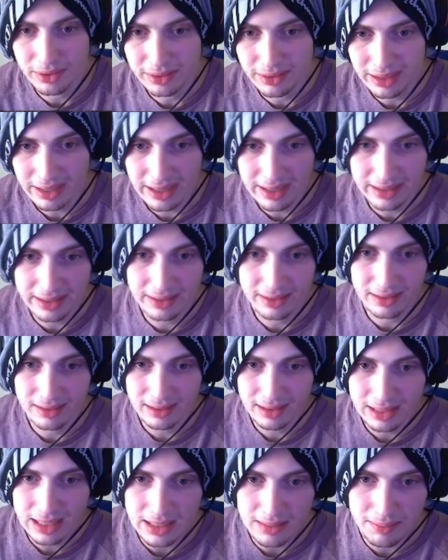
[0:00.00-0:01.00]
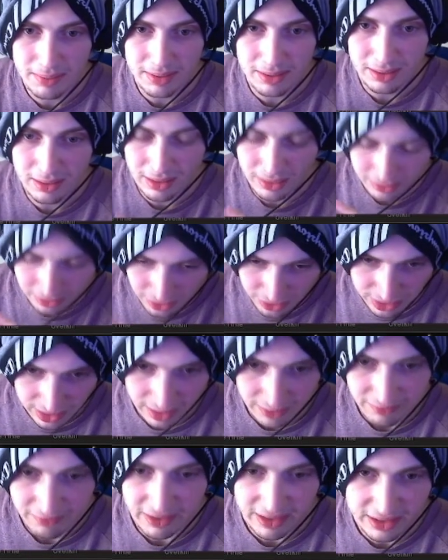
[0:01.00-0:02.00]
kind of keeping those
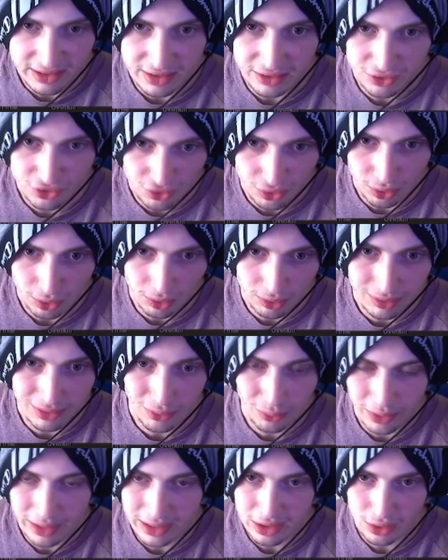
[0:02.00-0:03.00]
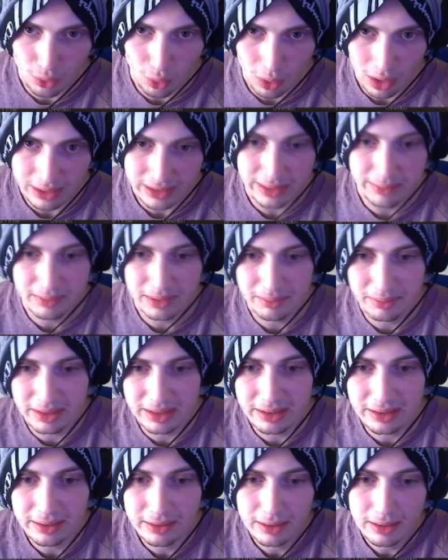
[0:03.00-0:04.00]
gunfights controlled the way you want them to
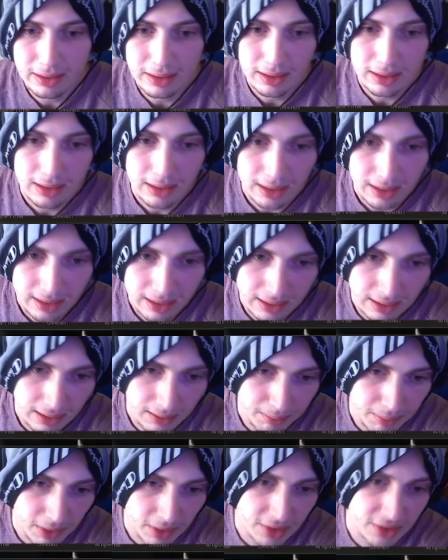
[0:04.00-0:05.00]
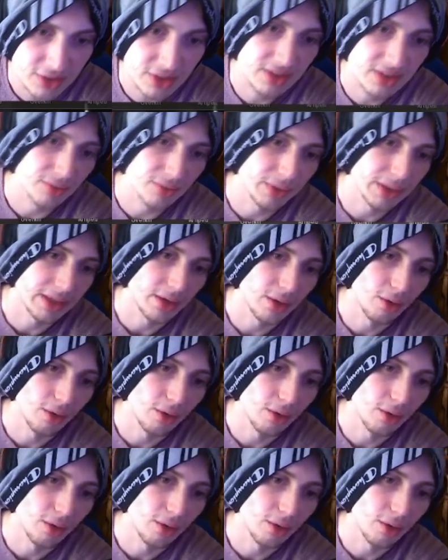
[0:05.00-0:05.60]
be. Uh, perks, we go